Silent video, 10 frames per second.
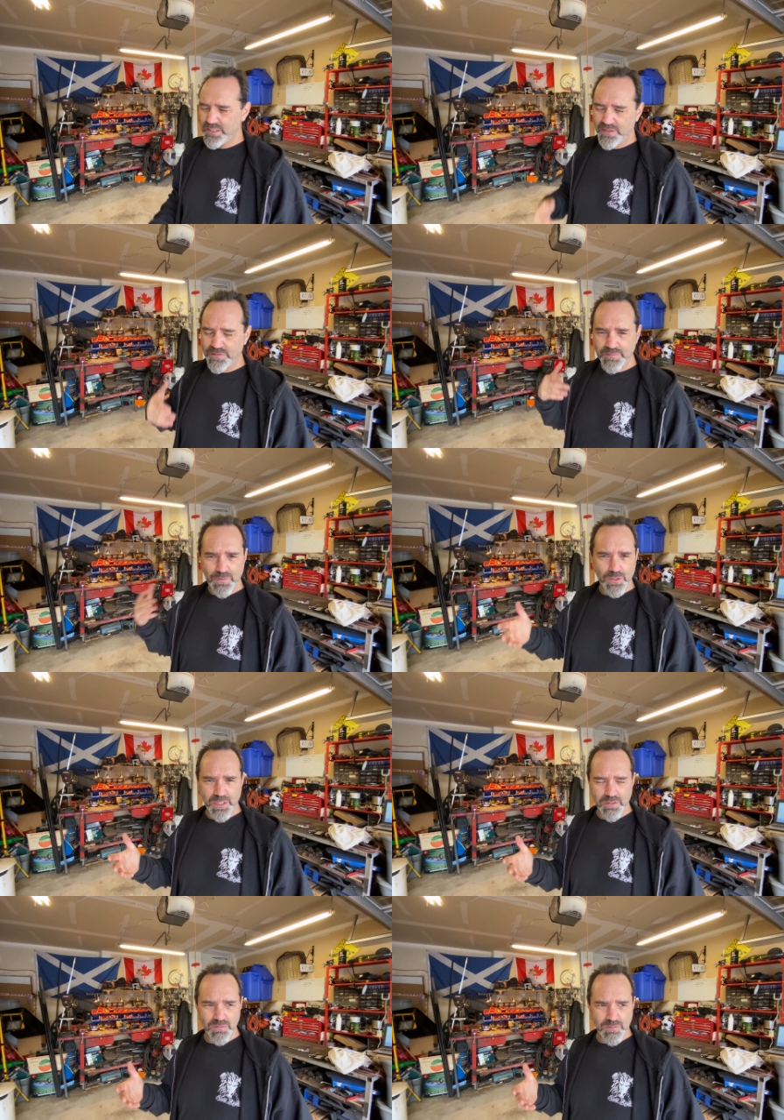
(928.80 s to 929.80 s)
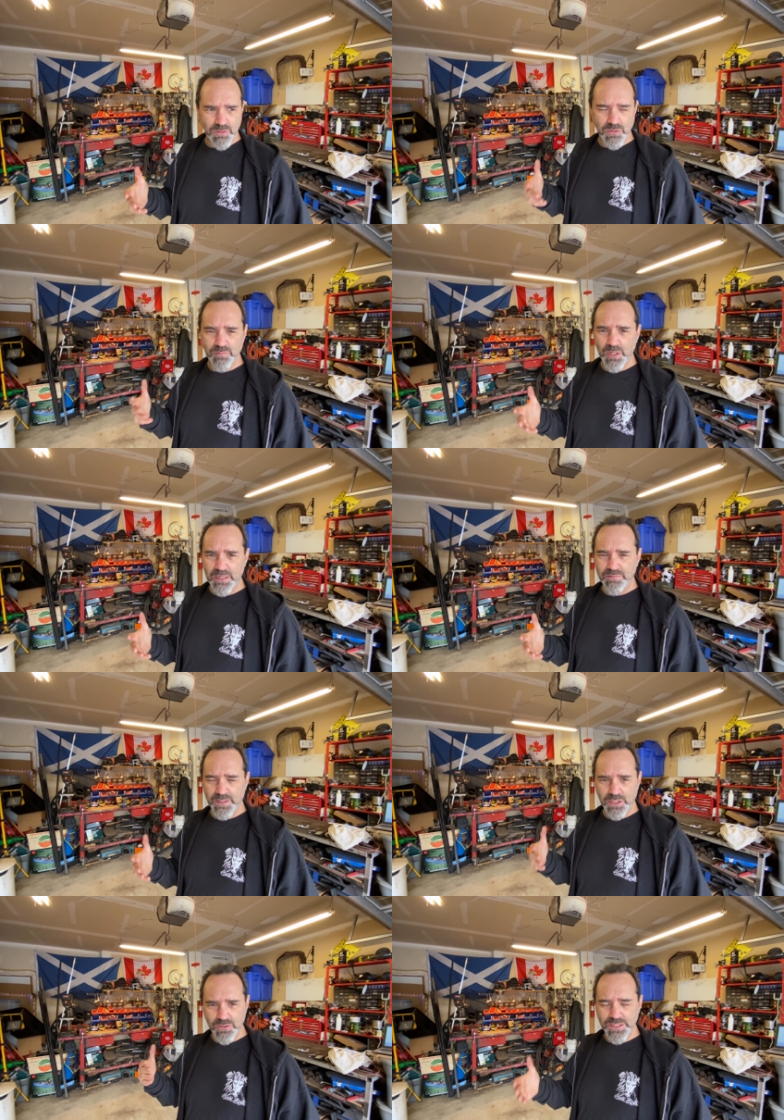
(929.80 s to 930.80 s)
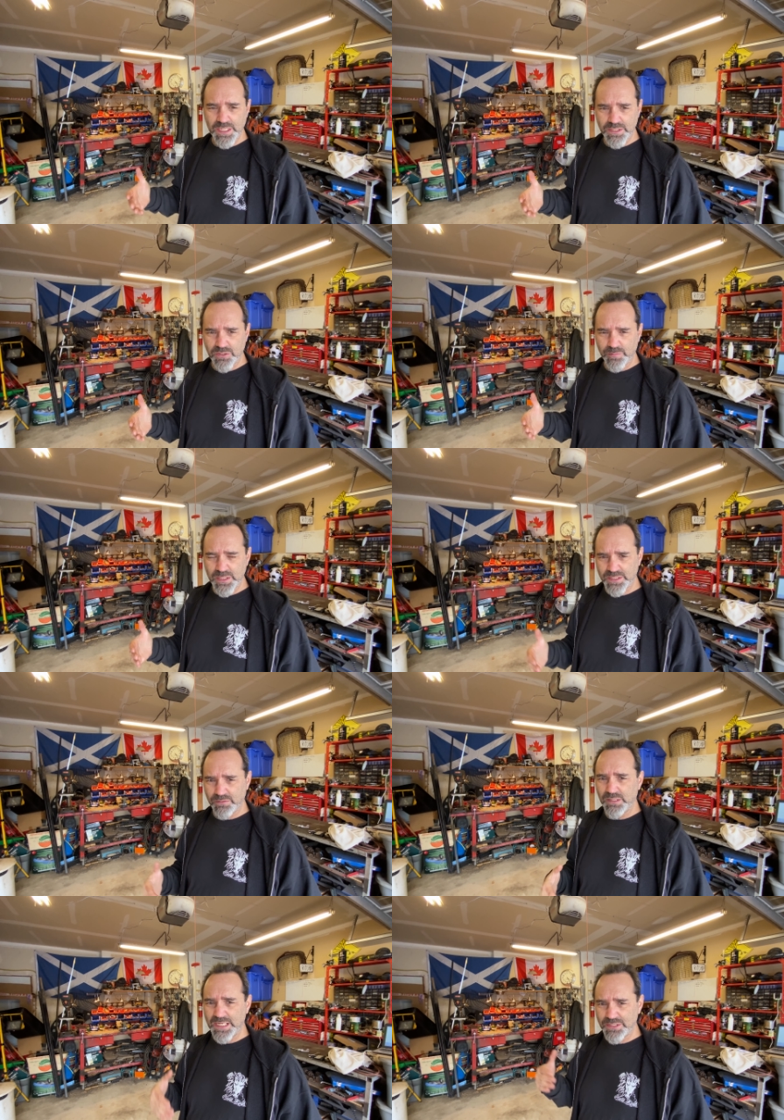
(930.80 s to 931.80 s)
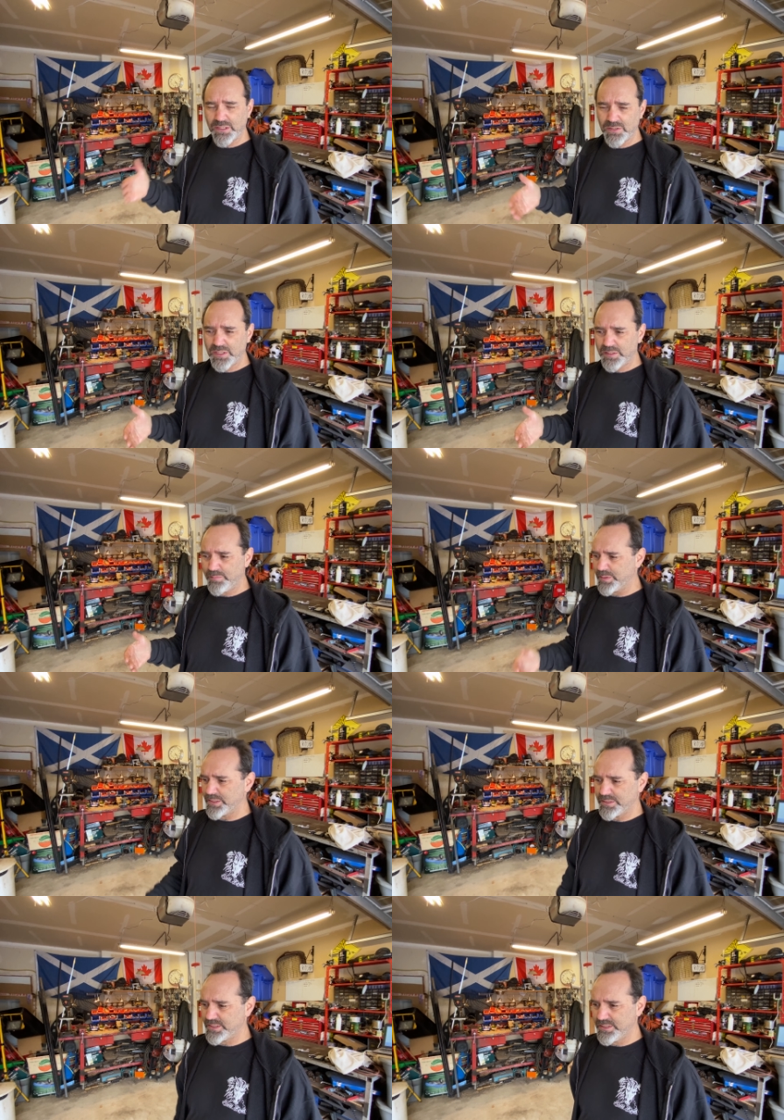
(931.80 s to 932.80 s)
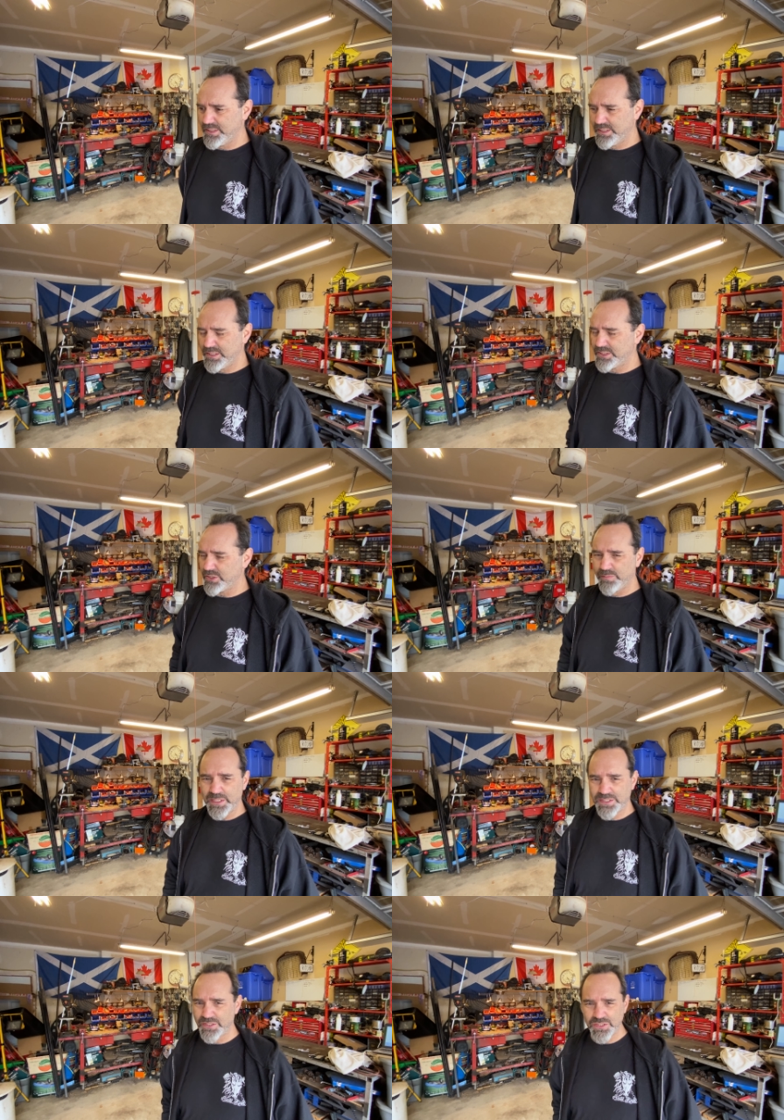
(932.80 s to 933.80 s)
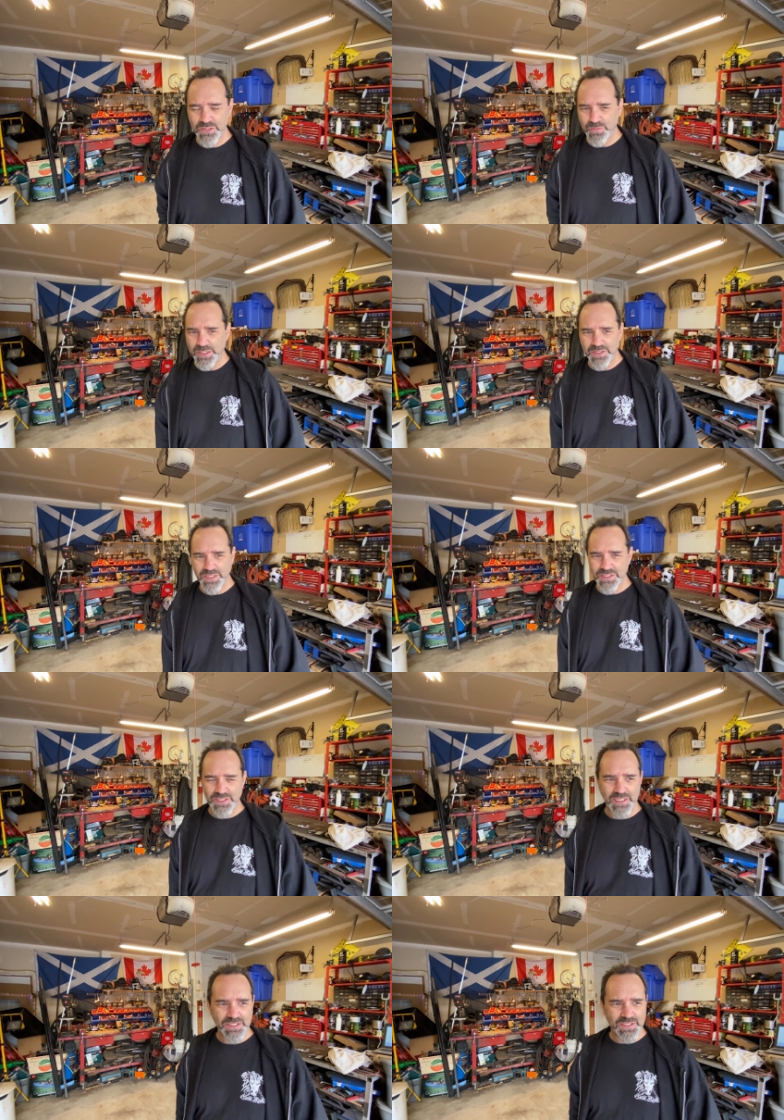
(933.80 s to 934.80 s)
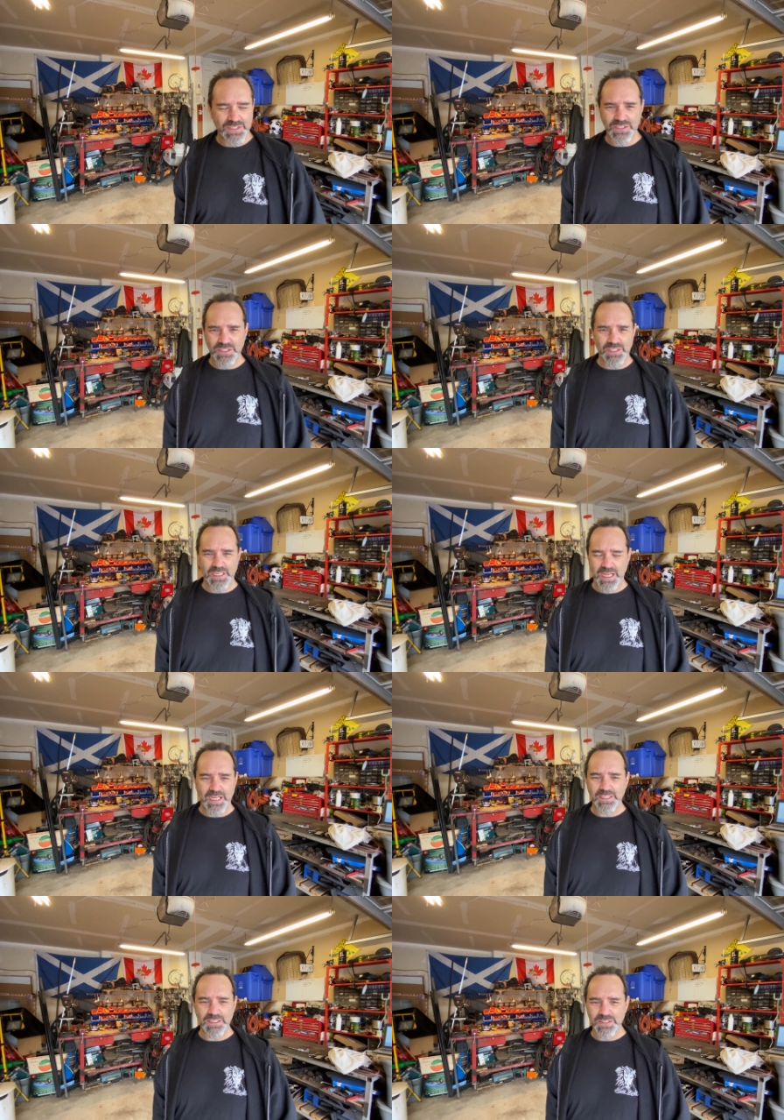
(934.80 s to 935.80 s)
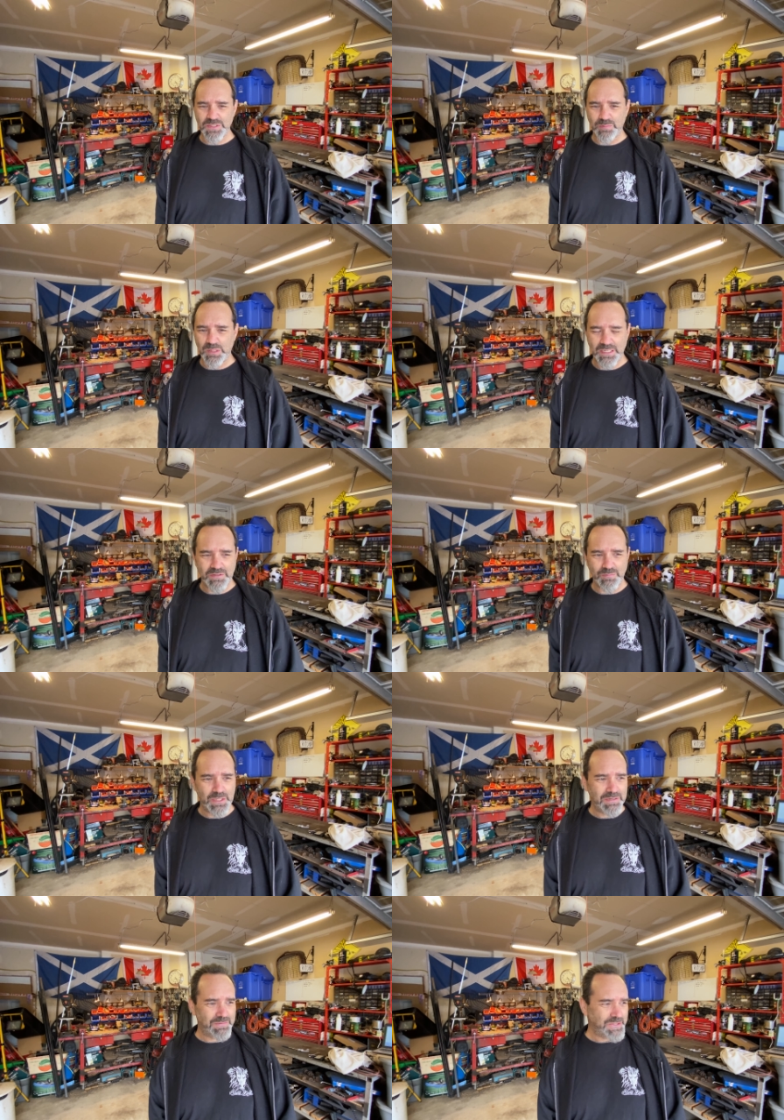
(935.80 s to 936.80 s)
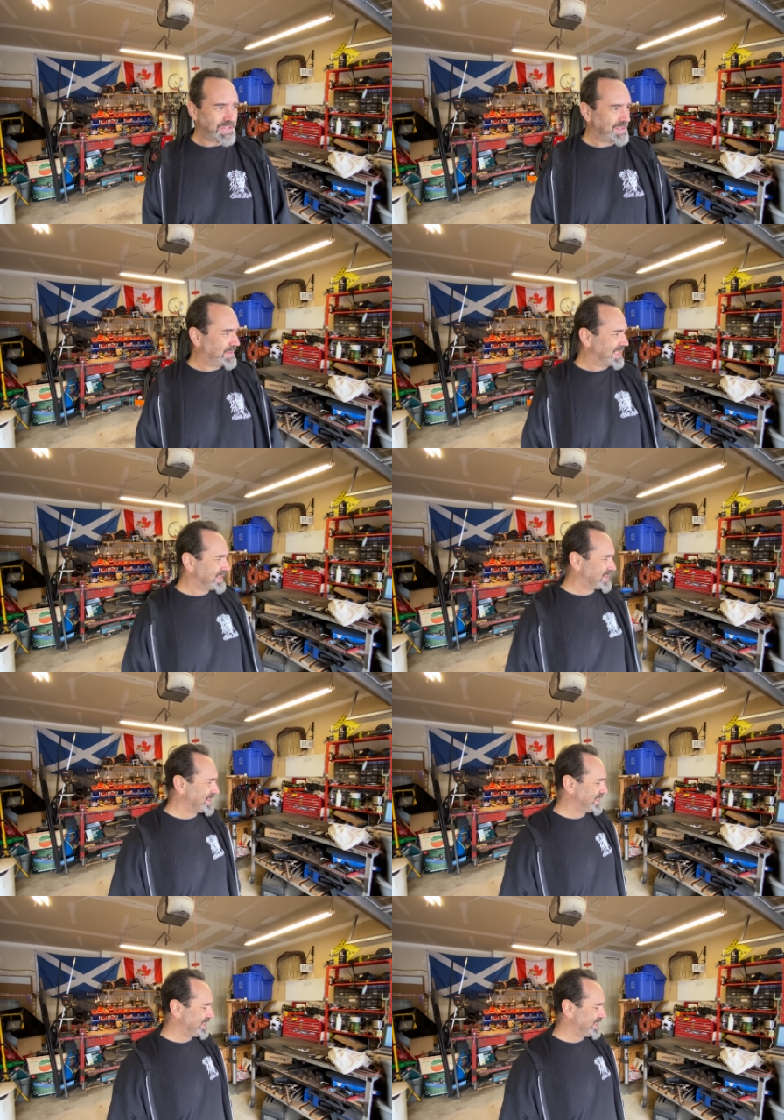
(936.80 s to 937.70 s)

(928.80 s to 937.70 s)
If you fork out good money for a good set of drill bits, they'll last longer, but Drill bits are just one of these things. It's just an endless supply of money for drill bits.